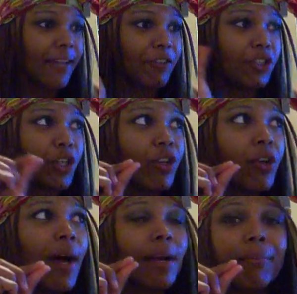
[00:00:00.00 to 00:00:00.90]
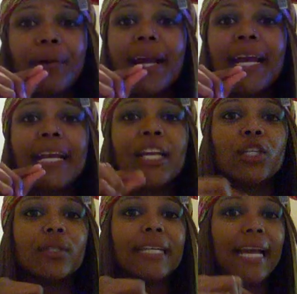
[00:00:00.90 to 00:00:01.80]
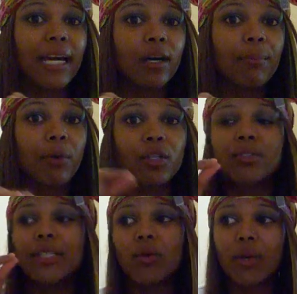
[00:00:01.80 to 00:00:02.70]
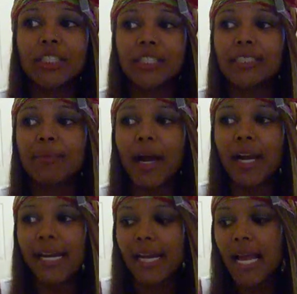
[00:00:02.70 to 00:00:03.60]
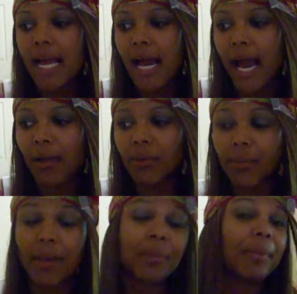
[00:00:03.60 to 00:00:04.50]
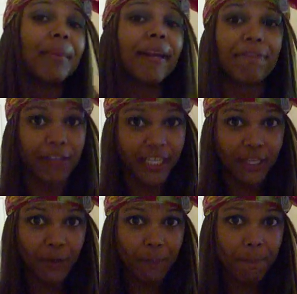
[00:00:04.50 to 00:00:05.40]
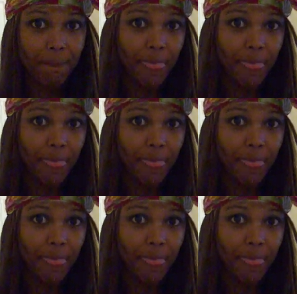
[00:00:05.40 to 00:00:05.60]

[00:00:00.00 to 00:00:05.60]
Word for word: If you don't know how to braid and you need help or you need questions about it, I will probably make a video